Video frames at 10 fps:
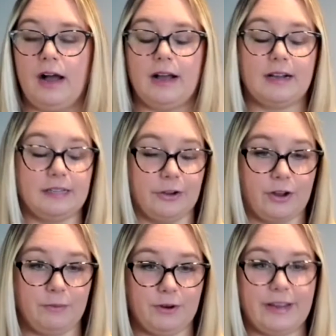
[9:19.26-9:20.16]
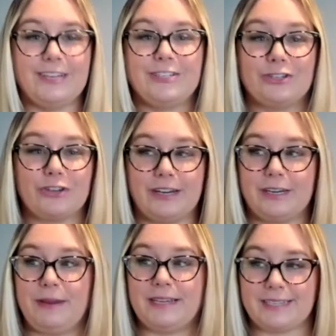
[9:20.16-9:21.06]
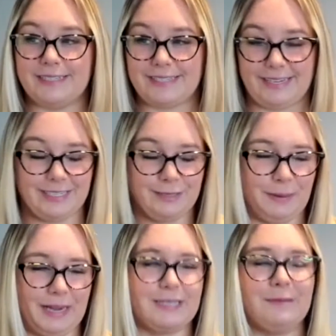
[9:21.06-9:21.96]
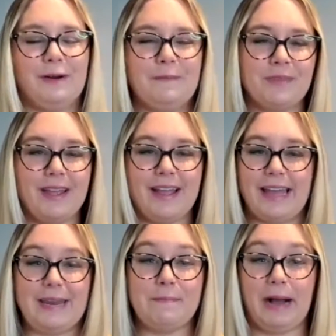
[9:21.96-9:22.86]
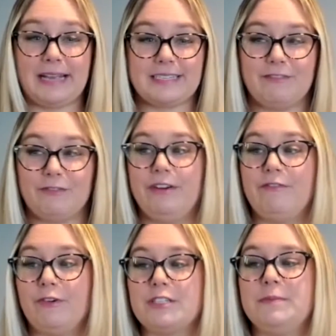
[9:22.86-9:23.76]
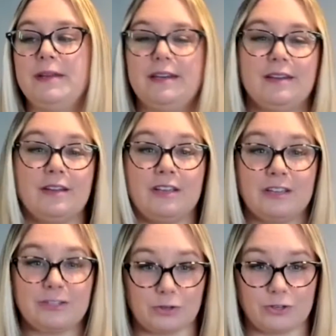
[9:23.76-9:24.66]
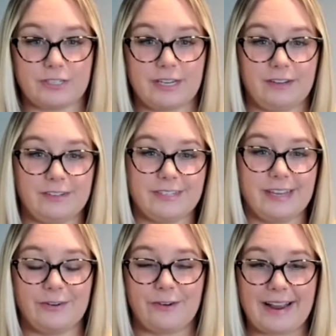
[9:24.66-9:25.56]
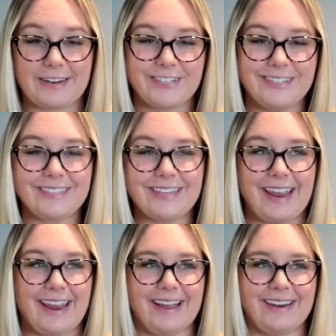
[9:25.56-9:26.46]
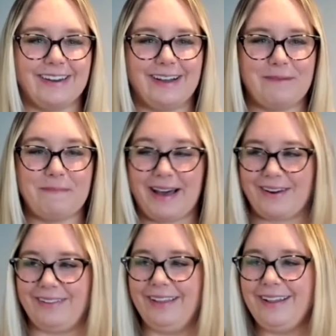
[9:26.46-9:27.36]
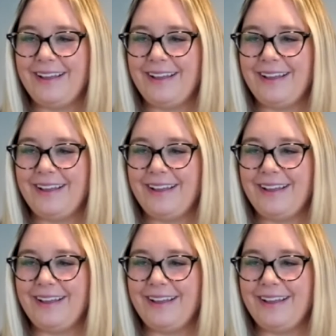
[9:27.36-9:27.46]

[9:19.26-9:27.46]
clear communication, trying to be as concise as possible, any positive reinforcement, social skills interactions, and modeling,